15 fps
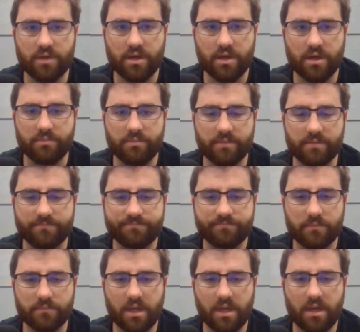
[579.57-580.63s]
but
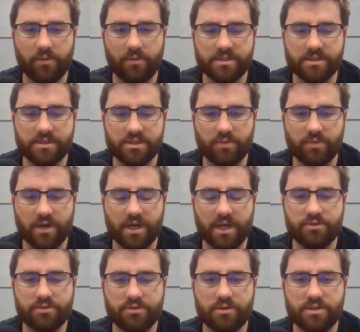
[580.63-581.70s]
anyways, just wanted to
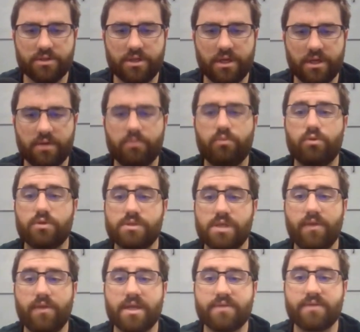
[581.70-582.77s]
introduce it to you. We'll see you in the
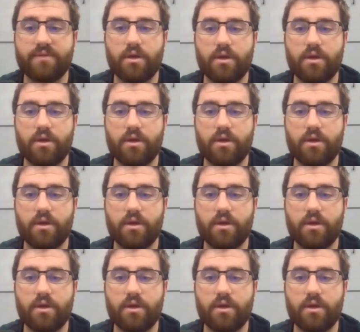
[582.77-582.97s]
next video.